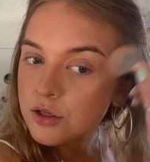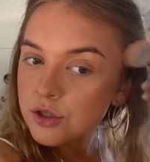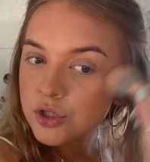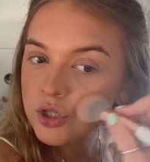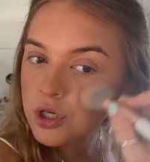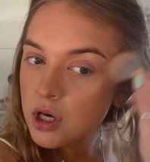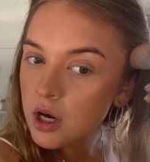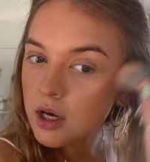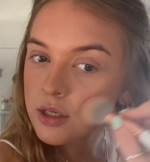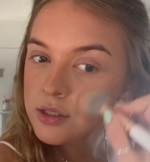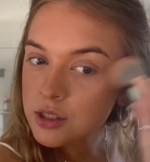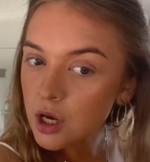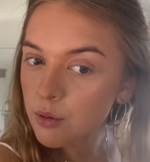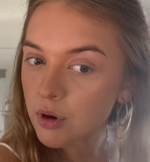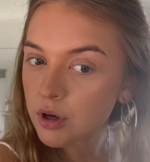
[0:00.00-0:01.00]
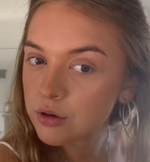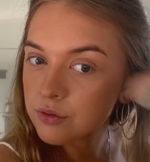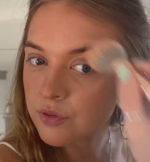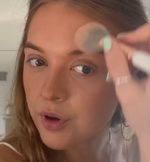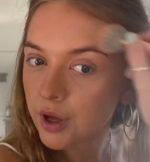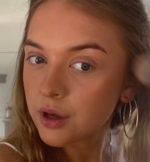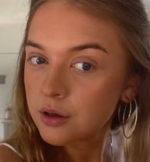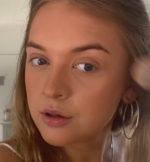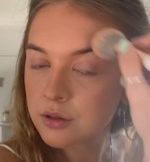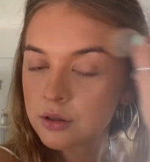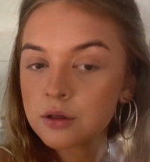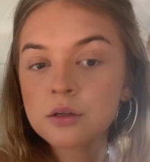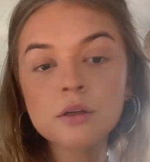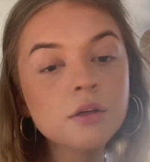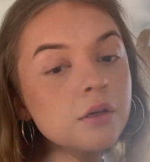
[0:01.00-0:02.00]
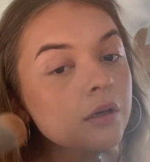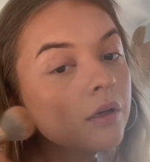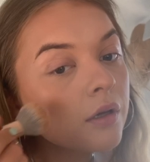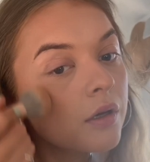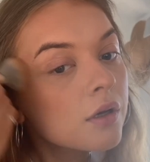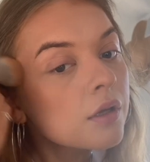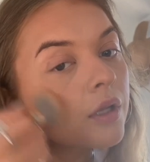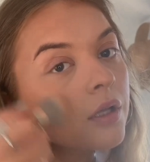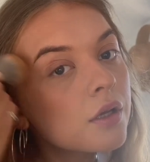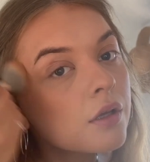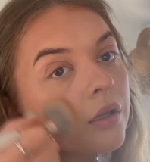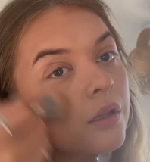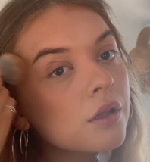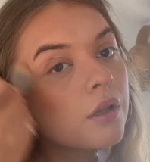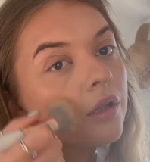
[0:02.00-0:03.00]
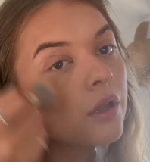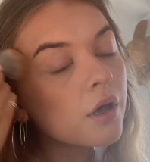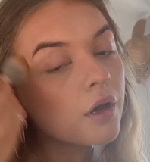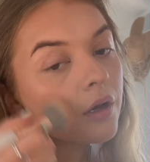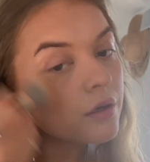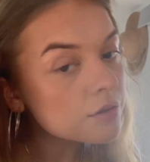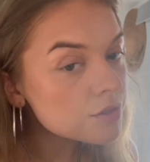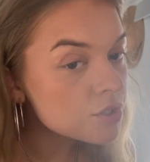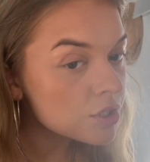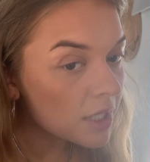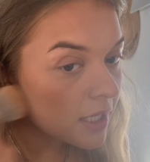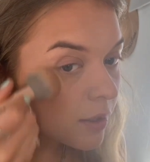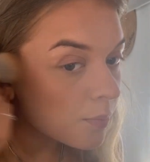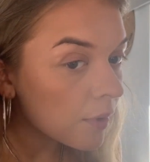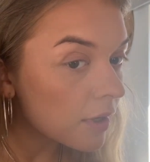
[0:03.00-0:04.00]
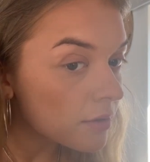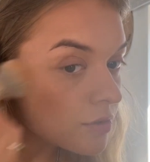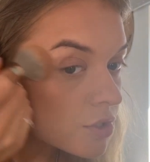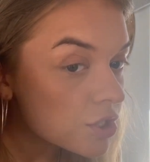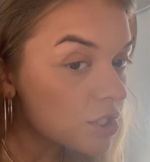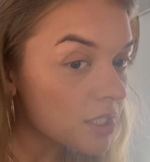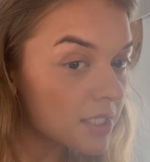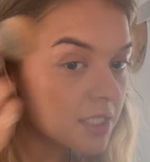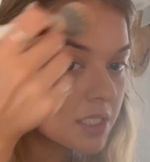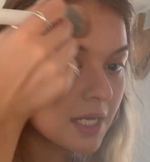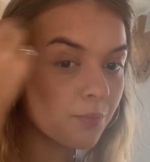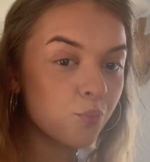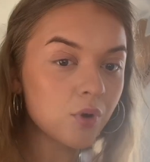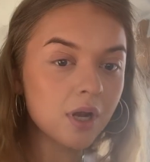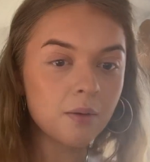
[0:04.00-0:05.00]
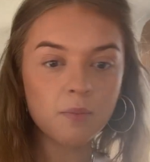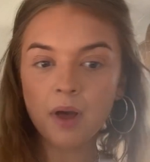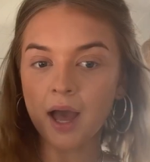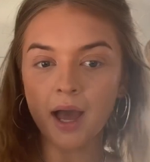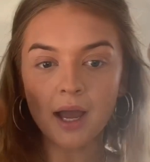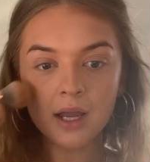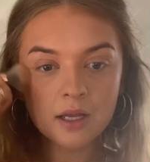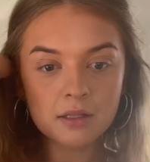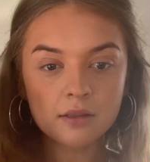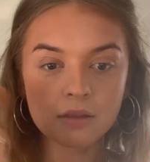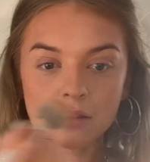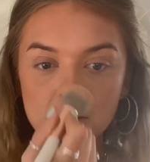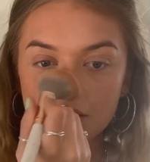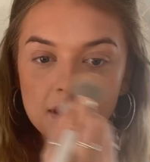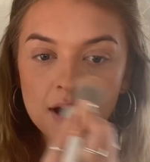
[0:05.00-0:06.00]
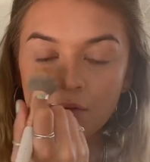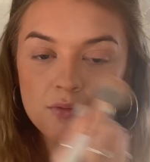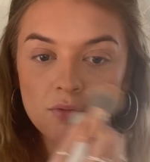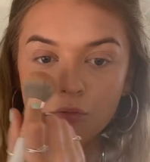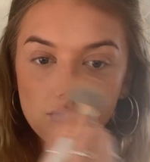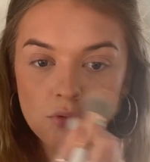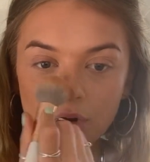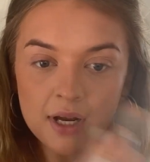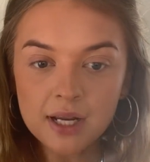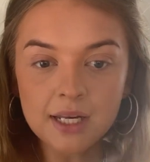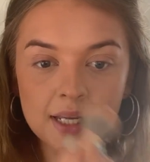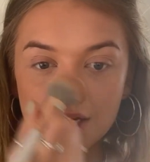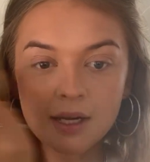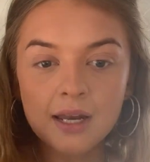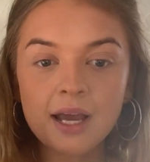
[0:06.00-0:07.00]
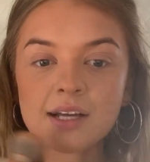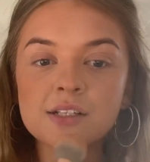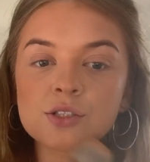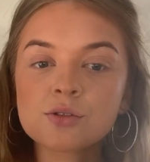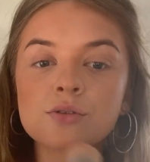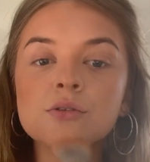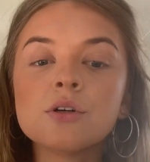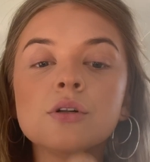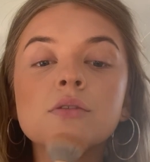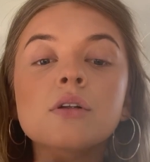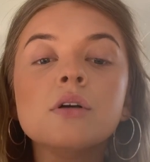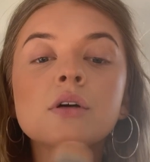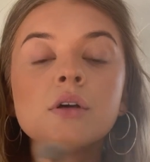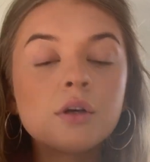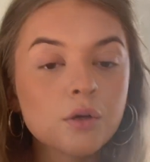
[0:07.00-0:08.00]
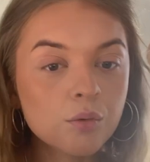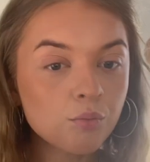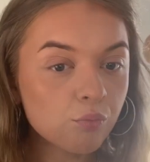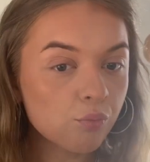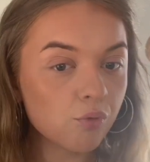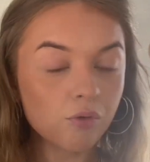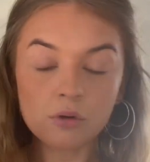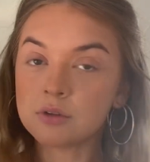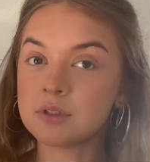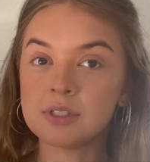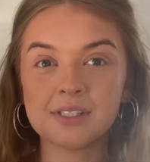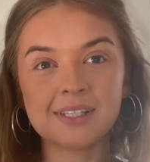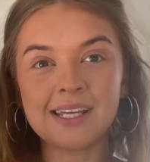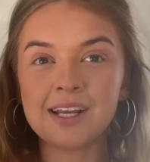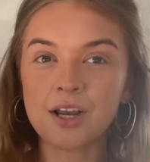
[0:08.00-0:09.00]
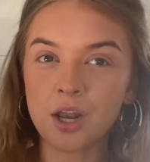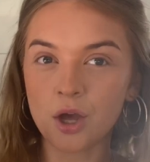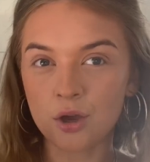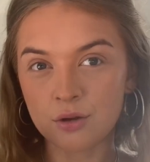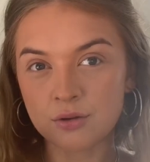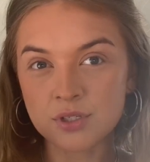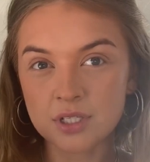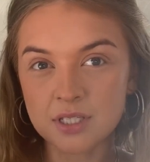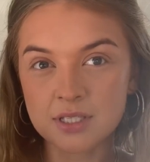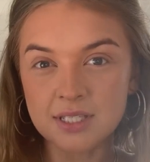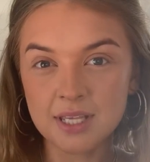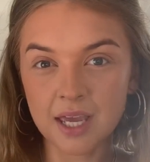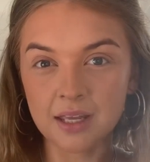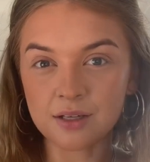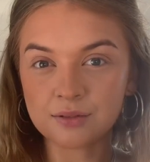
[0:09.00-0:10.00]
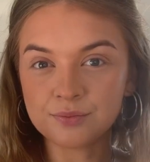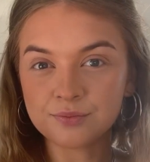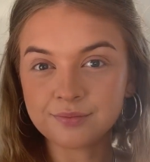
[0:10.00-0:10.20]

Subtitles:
just go over those cheekbones just to bring back that really natural bronzy glow to the skin.